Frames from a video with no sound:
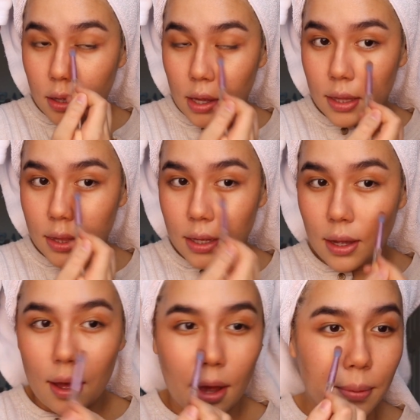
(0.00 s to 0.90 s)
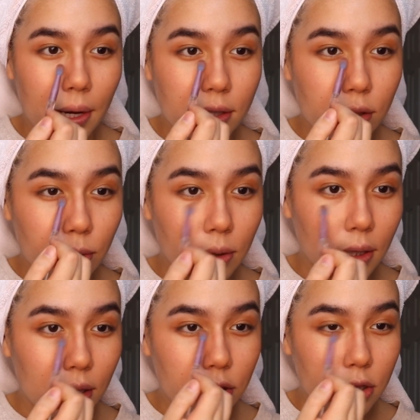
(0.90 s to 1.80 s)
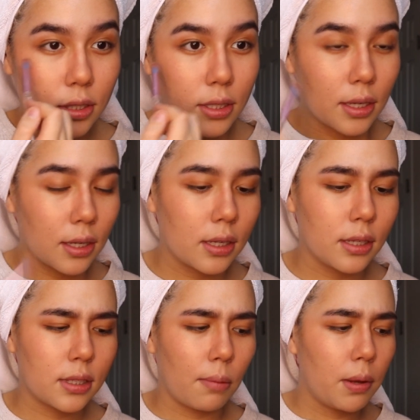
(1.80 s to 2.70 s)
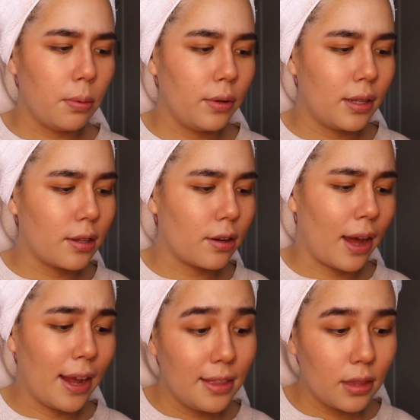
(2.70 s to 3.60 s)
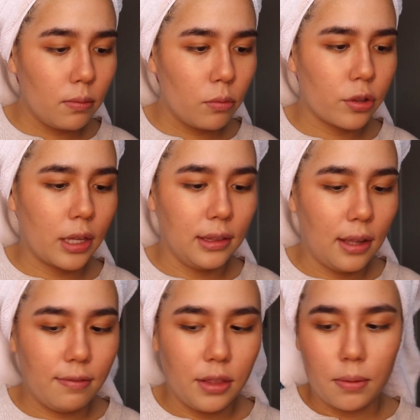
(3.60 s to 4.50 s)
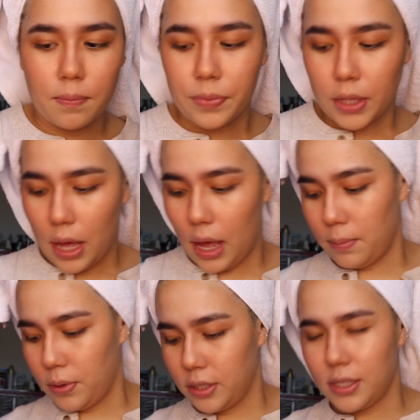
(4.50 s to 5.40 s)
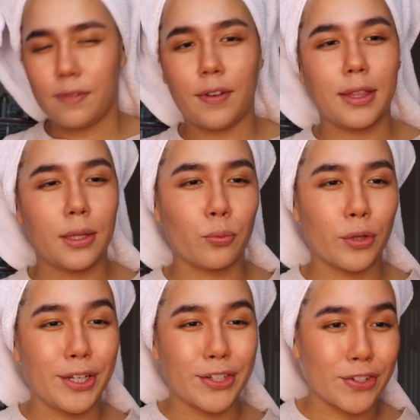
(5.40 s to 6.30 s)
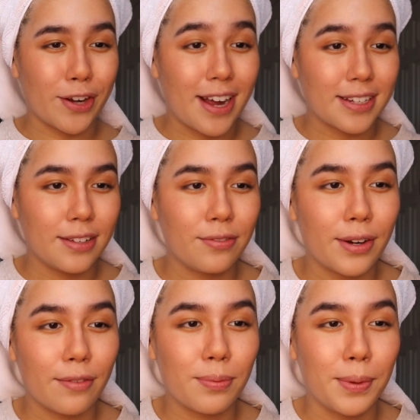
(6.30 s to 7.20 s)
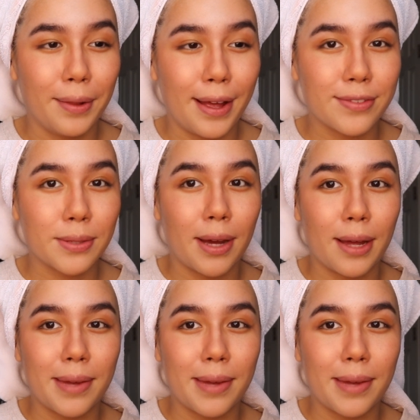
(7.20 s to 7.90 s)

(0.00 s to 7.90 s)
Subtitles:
I think eye bags are really interesting because some people either hate them or they love them. I personally find them really attractive whenever people have some eye